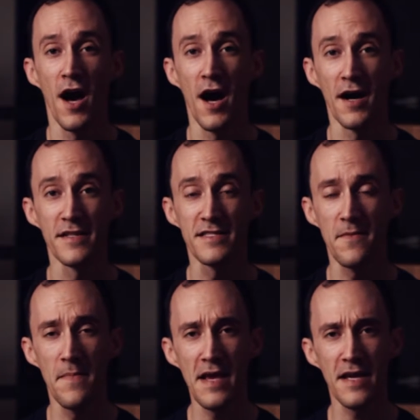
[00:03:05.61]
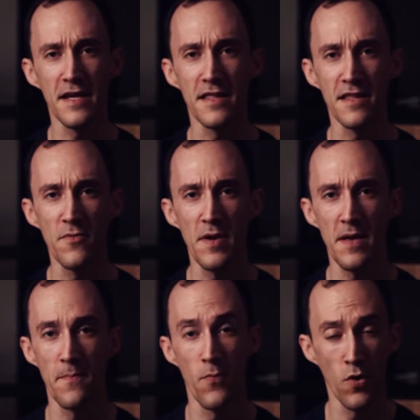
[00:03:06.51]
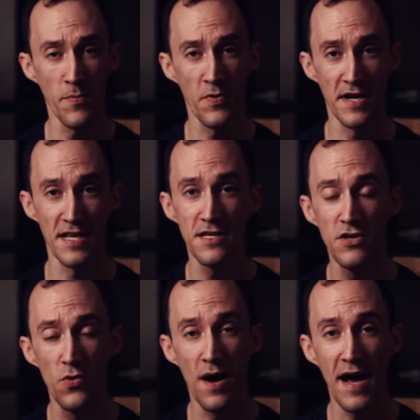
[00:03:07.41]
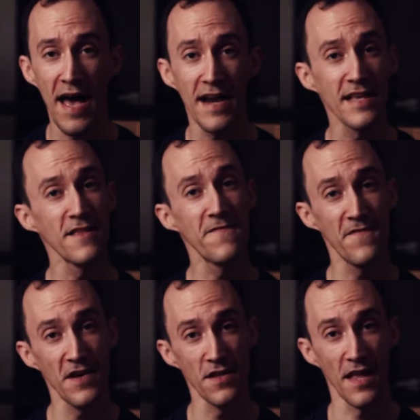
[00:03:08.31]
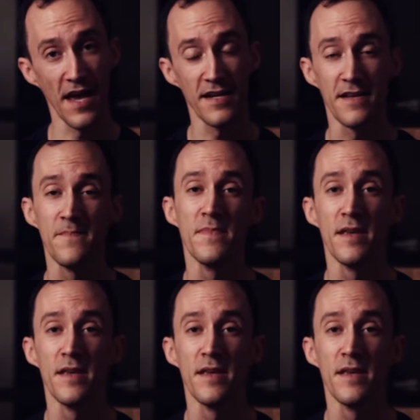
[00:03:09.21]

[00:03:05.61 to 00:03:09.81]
To make it a little bit more pretty, you want to add in the fill light.